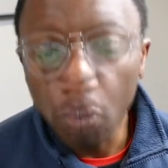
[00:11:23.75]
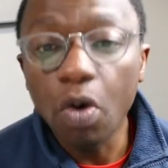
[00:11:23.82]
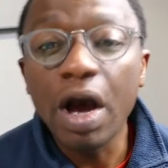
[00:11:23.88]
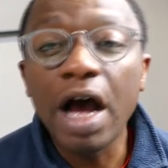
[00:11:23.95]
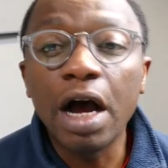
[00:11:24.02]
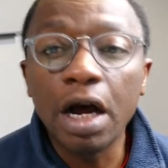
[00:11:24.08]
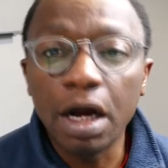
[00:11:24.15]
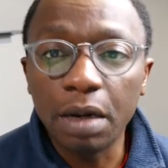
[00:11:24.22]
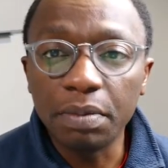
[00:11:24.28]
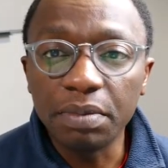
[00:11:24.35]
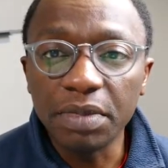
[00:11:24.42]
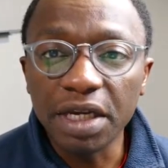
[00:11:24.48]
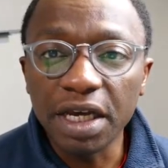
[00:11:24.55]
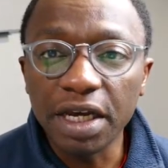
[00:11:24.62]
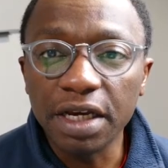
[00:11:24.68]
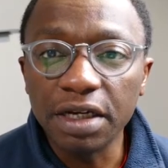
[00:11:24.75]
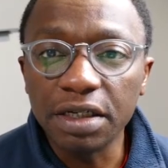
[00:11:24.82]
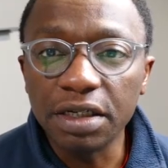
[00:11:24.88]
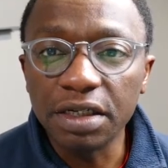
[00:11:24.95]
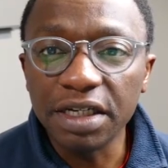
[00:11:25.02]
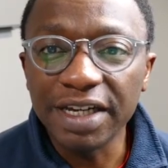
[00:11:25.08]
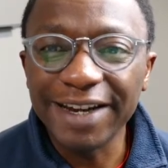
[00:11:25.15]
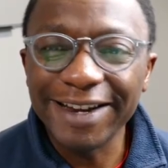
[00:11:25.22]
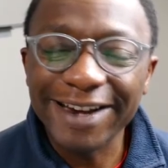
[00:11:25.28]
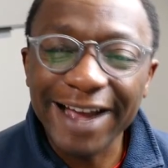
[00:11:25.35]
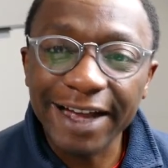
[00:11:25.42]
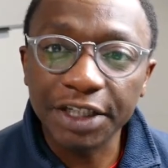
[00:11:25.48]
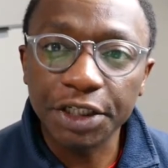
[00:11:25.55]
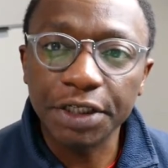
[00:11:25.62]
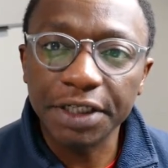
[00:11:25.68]
harm in
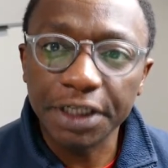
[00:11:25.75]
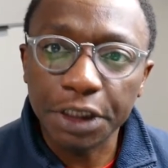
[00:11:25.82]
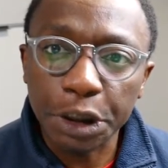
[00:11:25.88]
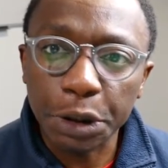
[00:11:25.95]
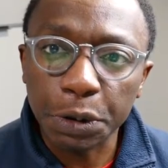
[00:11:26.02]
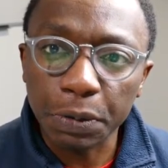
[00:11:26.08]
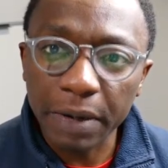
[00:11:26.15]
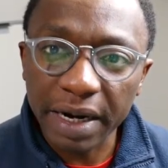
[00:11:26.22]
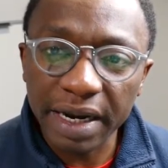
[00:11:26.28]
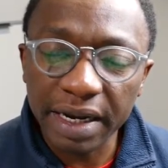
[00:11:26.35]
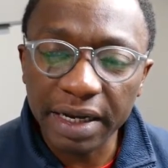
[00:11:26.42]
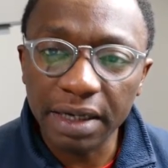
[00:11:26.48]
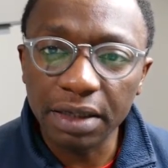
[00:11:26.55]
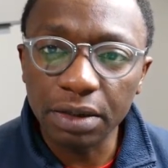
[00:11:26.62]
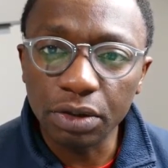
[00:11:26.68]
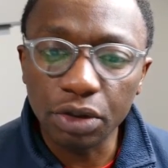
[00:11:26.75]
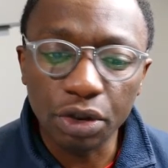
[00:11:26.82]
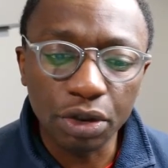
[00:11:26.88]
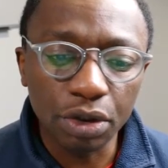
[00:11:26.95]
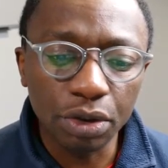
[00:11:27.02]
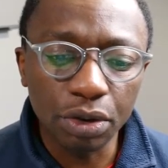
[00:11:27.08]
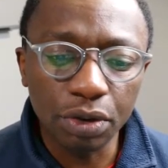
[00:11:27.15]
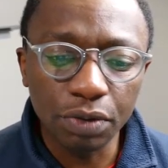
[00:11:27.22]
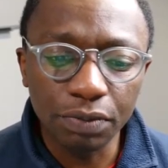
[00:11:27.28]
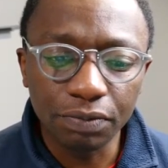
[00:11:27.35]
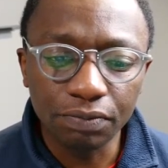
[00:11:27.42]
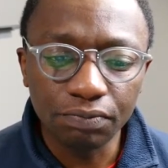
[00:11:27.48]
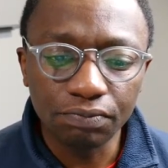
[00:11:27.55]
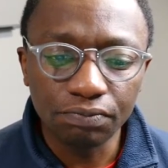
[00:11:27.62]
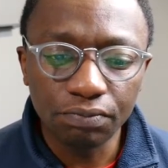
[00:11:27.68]
actually trying to,
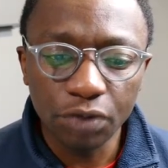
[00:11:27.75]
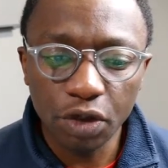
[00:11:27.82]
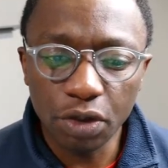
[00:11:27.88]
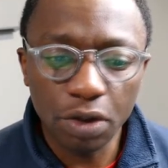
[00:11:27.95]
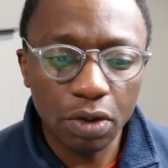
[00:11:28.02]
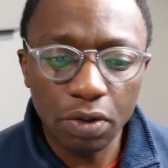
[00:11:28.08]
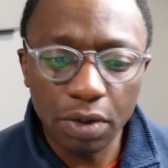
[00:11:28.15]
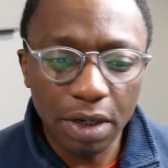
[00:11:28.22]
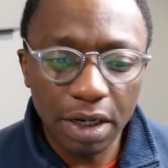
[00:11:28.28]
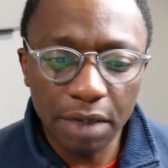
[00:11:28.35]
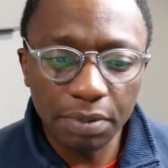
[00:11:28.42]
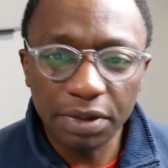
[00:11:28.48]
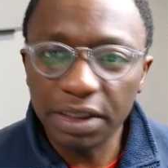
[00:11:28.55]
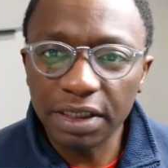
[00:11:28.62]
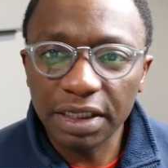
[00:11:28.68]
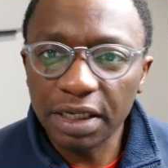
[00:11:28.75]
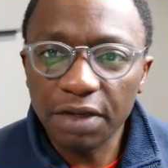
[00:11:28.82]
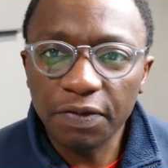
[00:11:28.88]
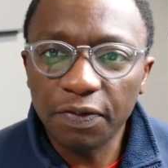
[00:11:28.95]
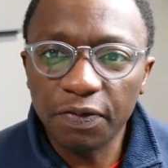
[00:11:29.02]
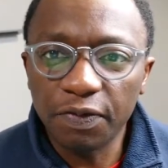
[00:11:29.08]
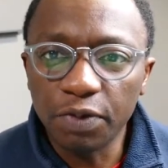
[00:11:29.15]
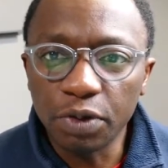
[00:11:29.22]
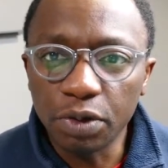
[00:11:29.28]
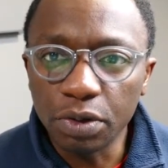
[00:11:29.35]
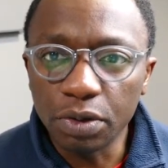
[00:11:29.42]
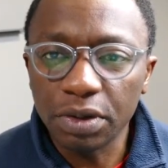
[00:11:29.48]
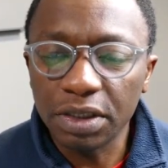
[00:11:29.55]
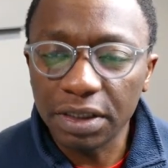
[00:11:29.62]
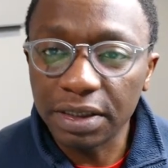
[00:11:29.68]
see if
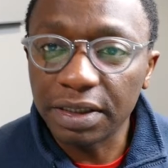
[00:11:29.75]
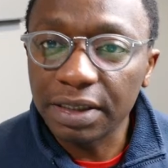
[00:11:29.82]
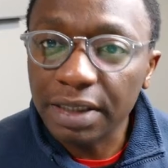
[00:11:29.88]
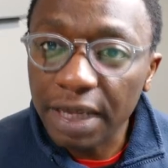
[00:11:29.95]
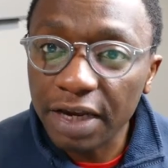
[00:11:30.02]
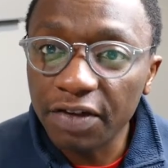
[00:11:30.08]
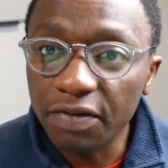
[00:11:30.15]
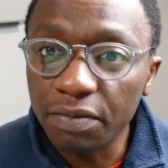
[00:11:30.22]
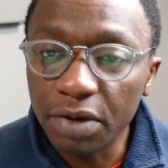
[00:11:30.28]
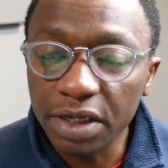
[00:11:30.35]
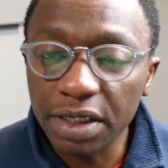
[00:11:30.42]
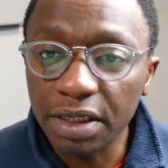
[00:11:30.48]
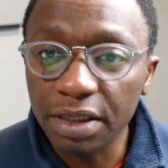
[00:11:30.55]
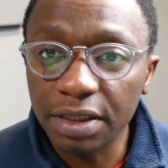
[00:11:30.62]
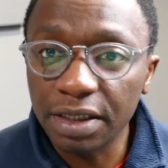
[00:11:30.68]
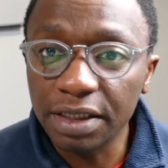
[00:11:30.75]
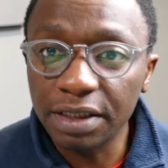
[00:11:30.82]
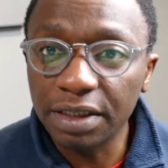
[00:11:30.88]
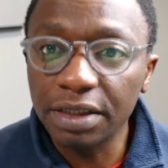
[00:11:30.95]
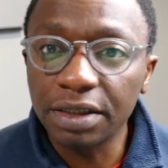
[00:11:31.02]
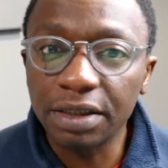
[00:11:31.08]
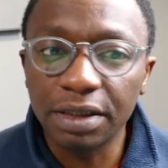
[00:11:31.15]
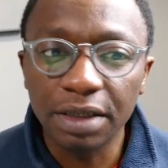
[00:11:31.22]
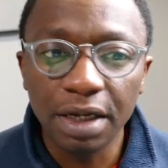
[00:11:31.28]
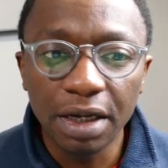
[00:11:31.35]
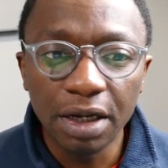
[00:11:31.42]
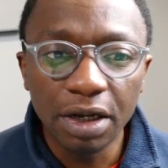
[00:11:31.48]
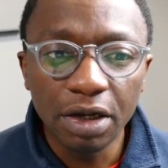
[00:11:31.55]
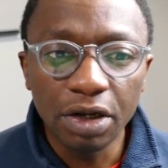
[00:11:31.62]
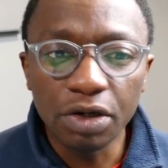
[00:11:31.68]
you can save money. This is
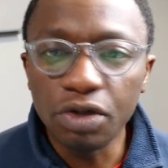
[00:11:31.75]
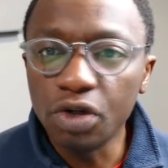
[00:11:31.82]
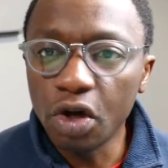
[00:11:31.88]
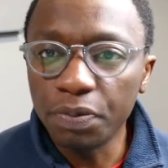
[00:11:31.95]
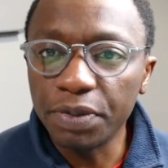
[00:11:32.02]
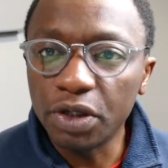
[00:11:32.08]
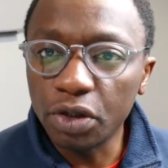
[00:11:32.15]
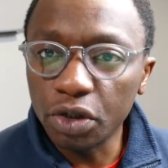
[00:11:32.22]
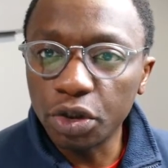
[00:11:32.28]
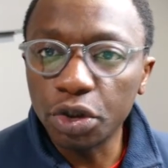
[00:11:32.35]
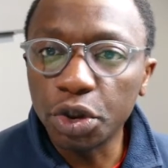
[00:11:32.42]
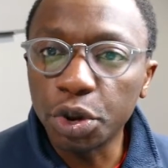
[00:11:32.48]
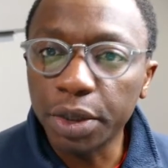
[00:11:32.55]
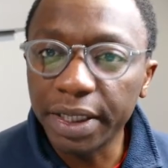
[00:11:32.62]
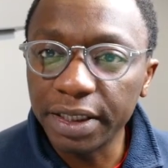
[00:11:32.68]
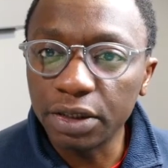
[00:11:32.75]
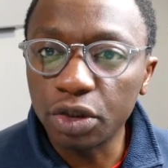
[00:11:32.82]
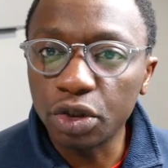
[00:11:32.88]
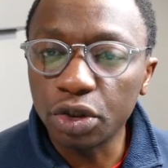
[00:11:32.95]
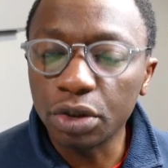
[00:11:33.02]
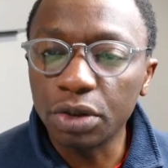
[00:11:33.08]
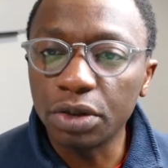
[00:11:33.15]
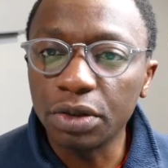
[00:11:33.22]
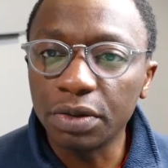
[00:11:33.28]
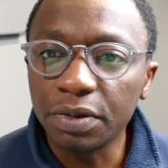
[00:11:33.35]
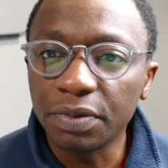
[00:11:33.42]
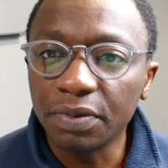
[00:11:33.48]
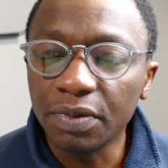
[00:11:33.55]
not because you're trying to